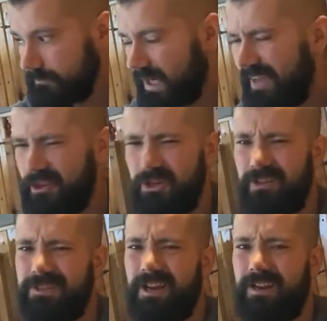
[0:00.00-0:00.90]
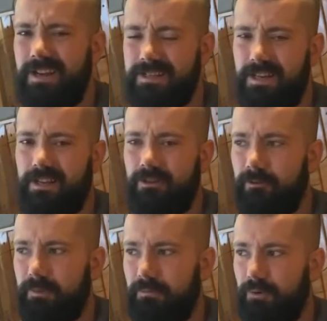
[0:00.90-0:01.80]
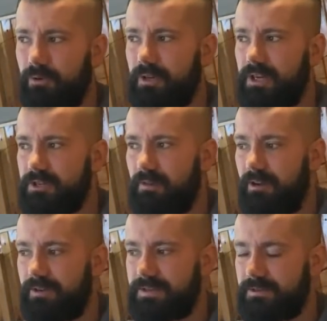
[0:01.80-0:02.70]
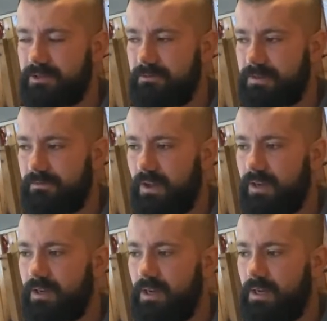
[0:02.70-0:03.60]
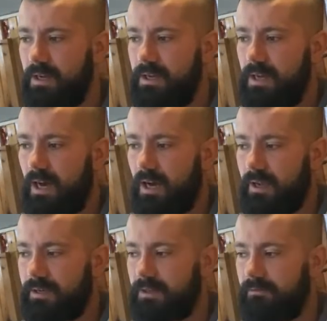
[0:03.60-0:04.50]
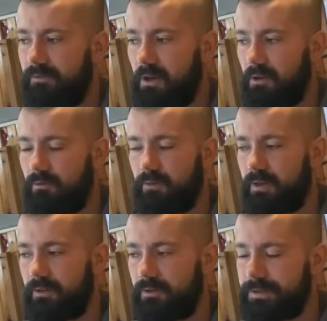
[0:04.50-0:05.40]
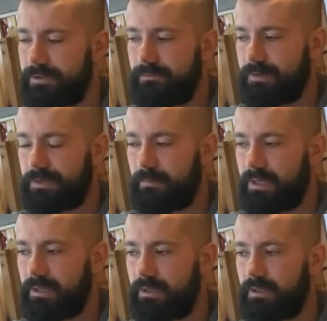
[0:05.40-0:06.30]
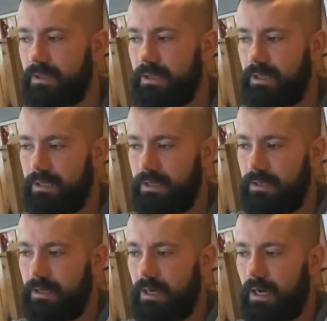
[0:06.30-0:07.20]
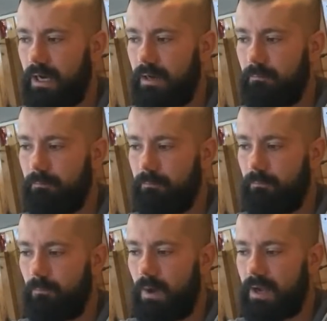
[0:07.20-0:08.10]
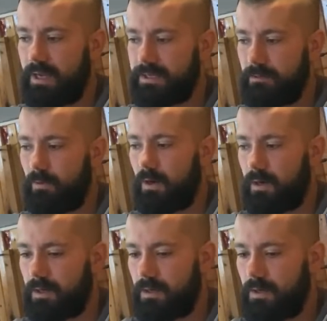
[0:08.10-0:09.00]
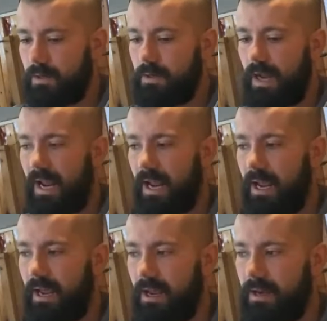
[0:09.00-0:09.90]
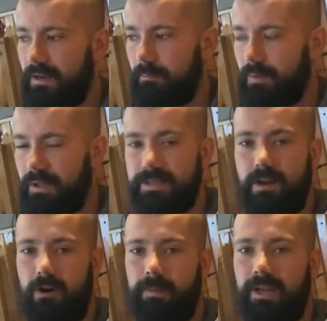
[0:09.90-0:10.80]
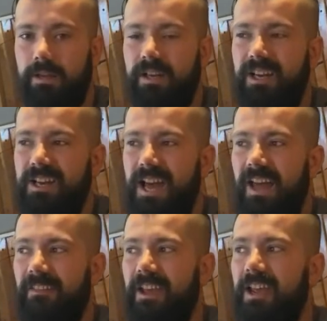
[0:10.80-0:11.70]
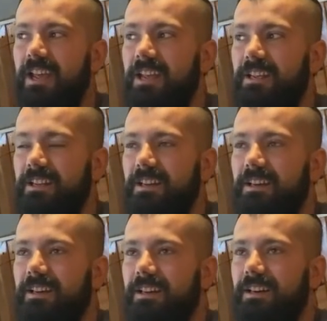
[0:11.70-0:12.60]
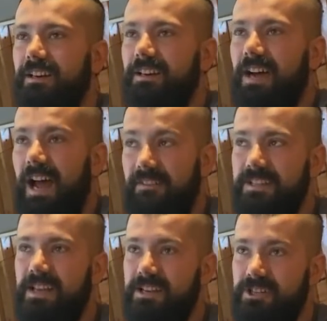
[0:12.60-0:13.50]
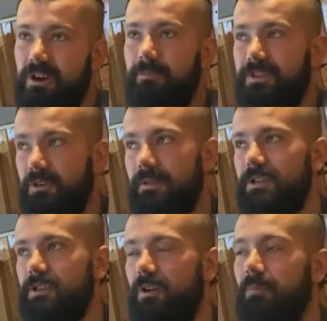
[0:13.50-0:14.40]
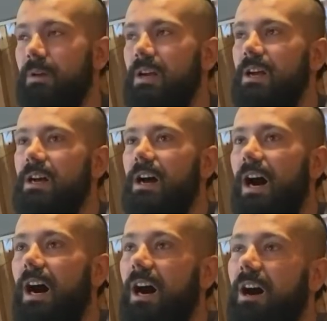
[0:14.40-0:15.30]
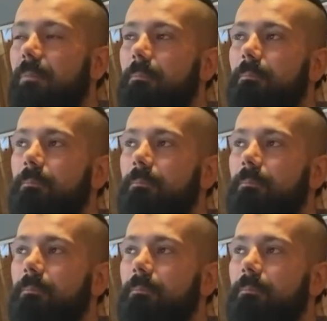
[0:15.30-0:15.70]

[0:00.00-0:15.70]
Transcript: And the trailer's got a nice like aluminum roll cage around it, so she was fine. It didn't fall over either, so it wasn't a big deal. I get to work and the police call me, and they had these guys show up. They told me they show up, and